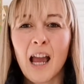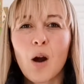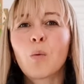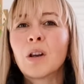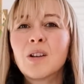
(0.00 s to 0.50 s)

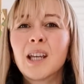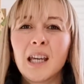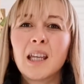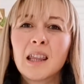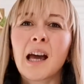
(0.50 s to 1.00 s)
When you
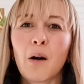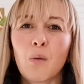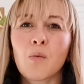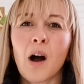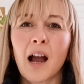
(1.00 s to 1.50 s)
eat that
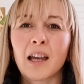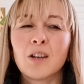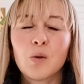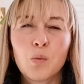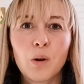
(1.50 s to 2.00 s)
way,
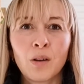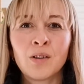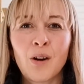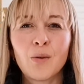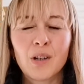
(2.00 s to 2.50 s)
you will
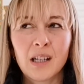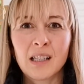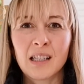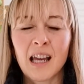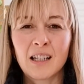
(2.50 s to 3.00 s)

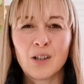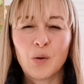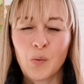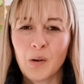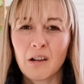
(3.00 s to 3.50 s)
notice that
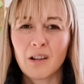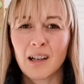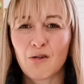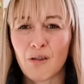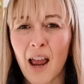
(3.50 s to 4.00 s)
you will
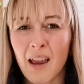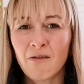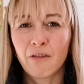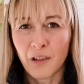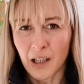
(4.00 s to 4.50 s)
crave
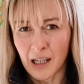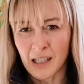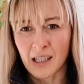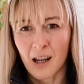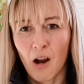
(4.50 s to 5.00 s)

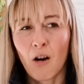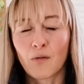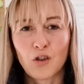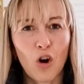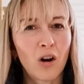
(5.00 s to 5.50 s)
less
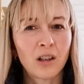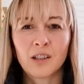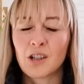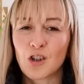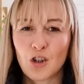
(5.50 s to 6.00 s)
of
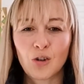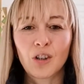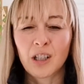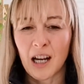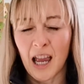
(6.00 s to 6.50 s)
chocolate and
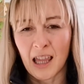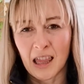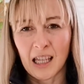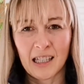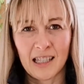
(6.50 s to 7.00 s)
sugar and
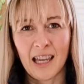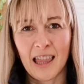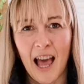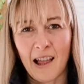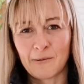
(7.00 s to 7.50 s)
things like
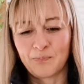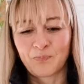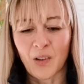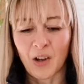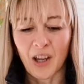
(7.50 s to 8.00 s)
that,
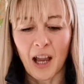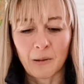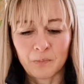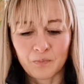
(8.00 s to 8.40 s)
okay?